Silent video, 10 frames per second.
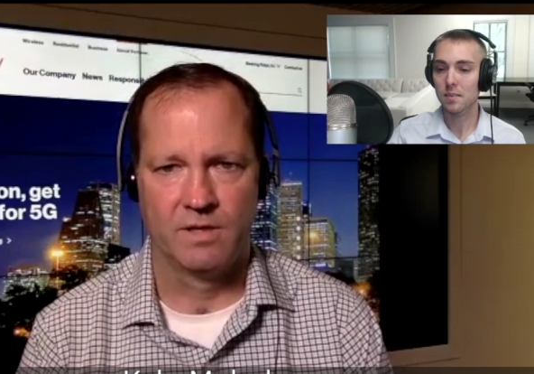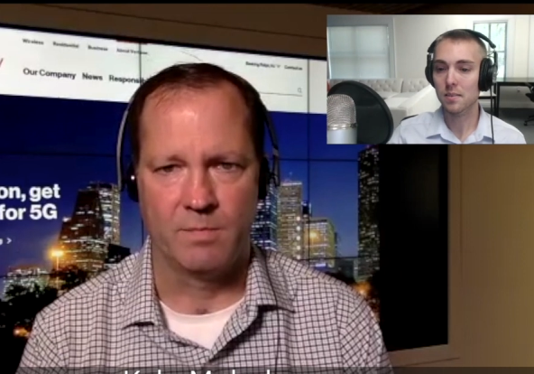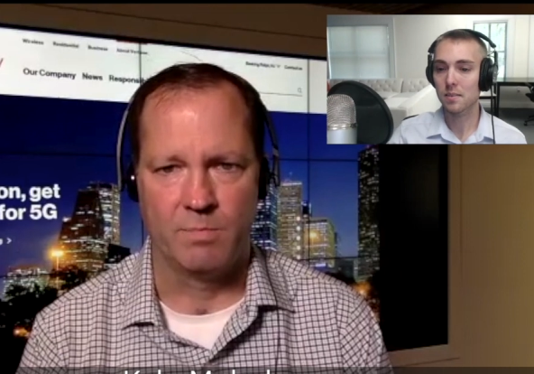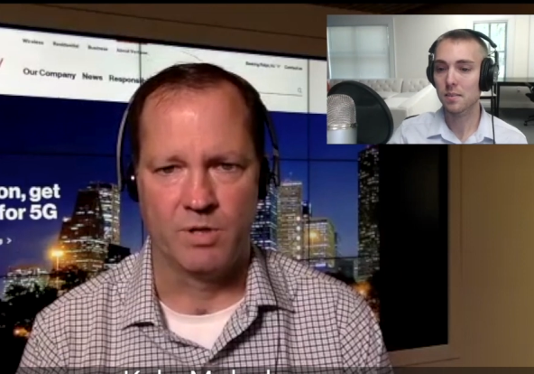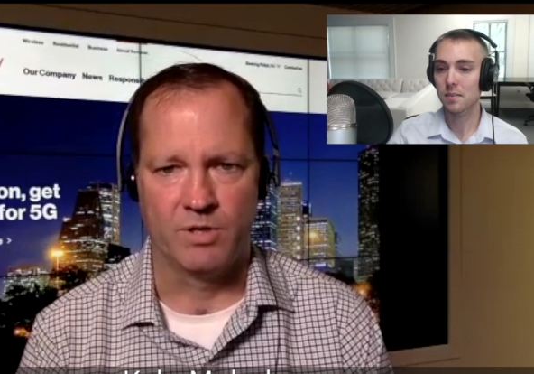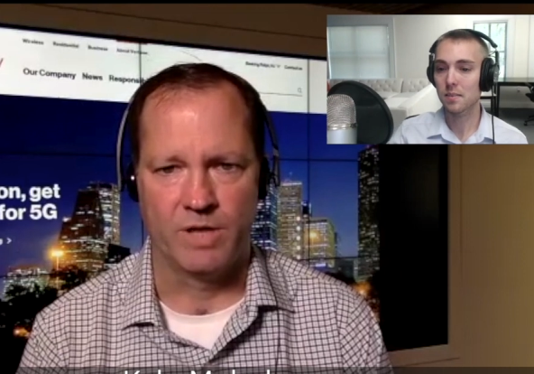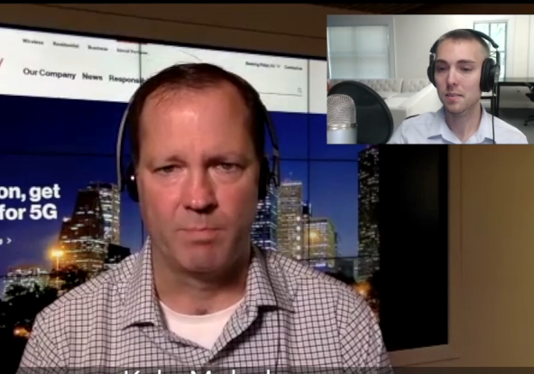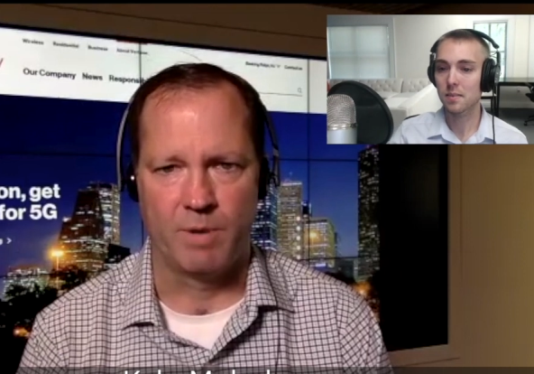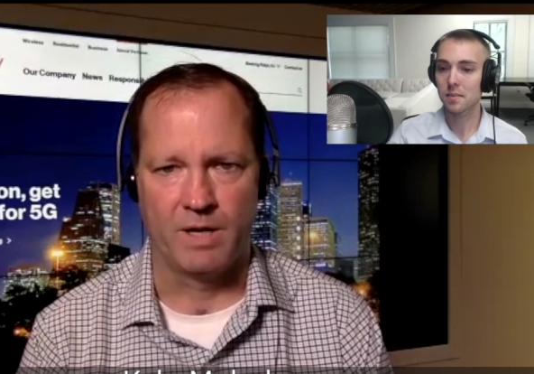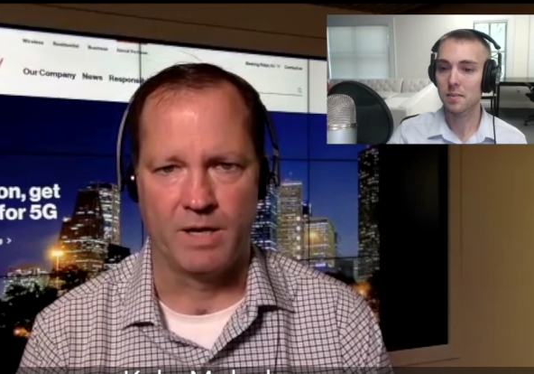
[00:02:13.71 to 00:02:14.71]
Speaker 1: they build
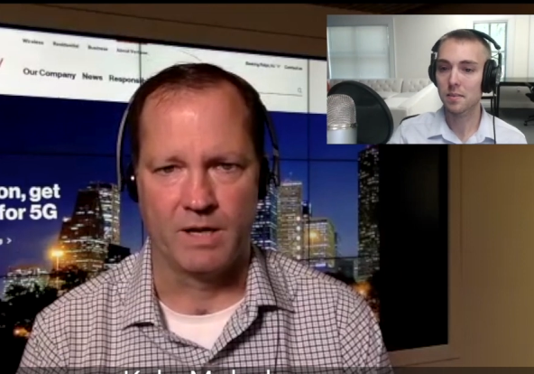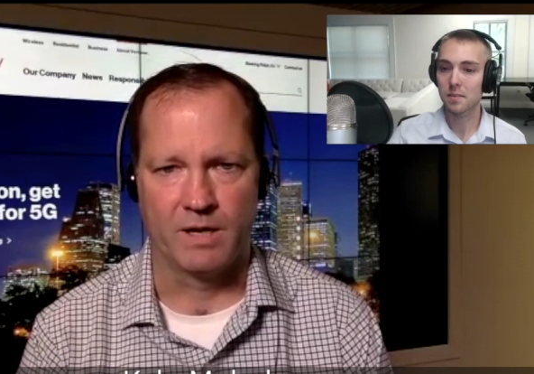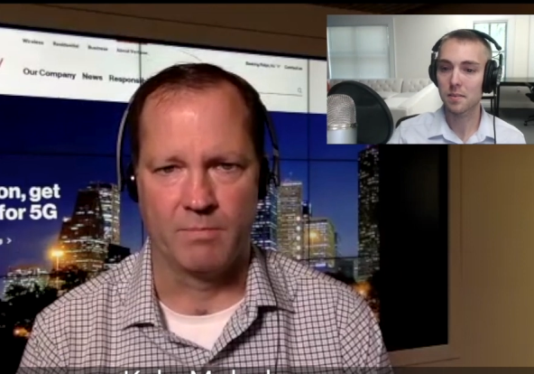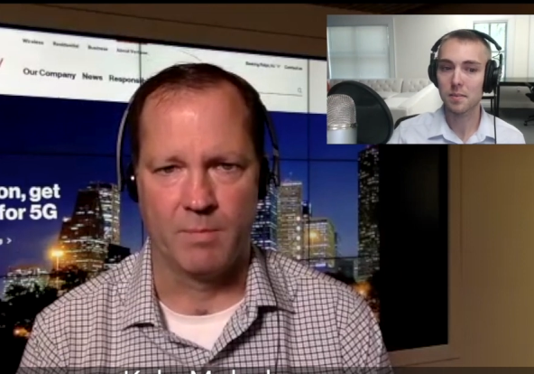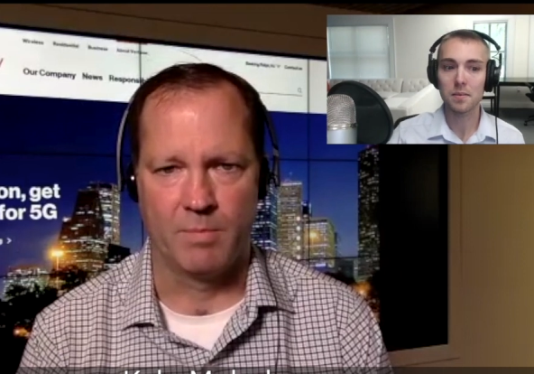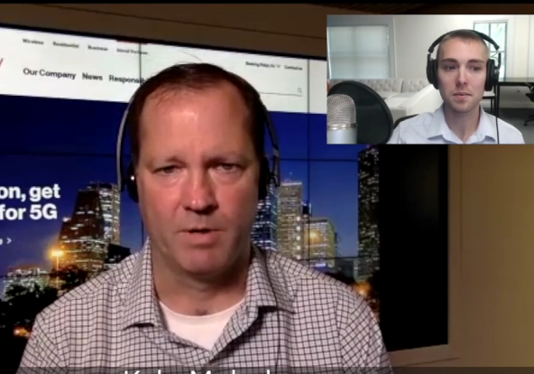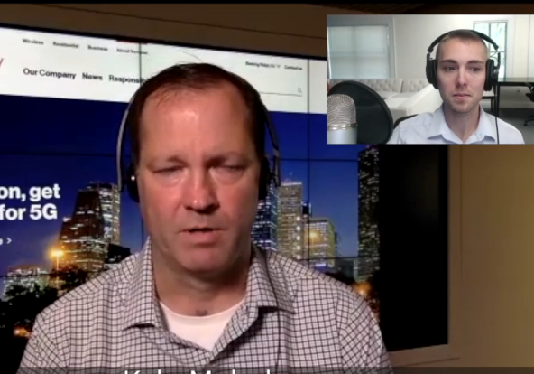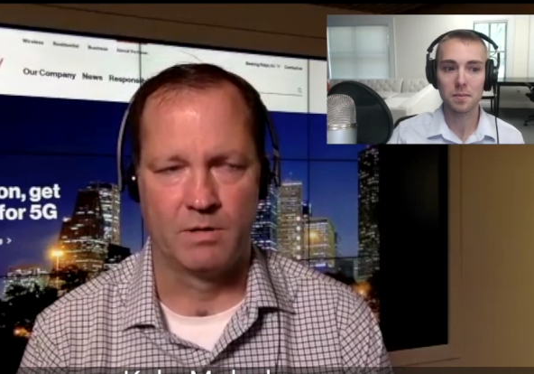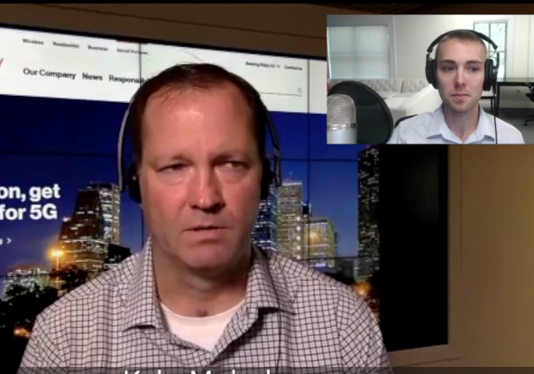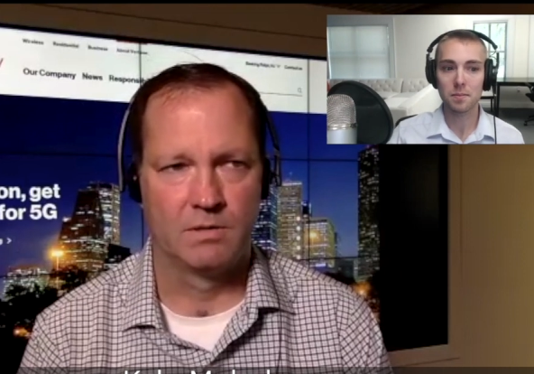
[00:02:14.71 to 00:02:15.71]
up on you. I, I
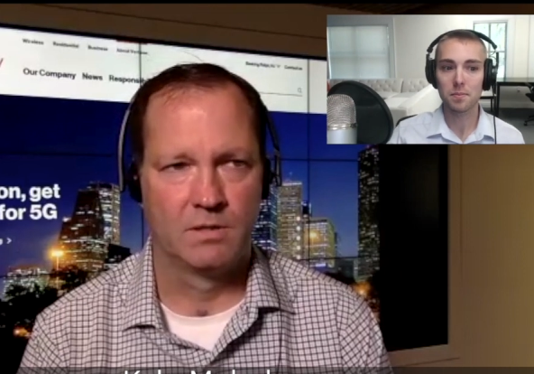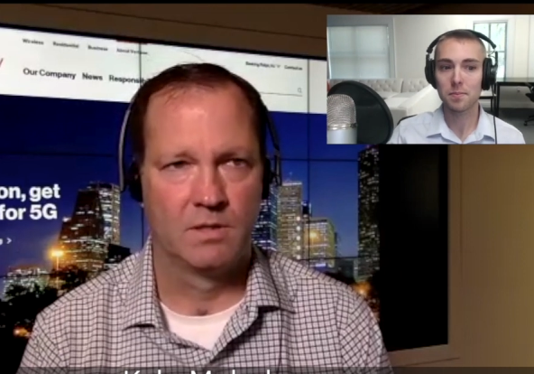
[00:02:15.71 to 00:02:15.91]
remember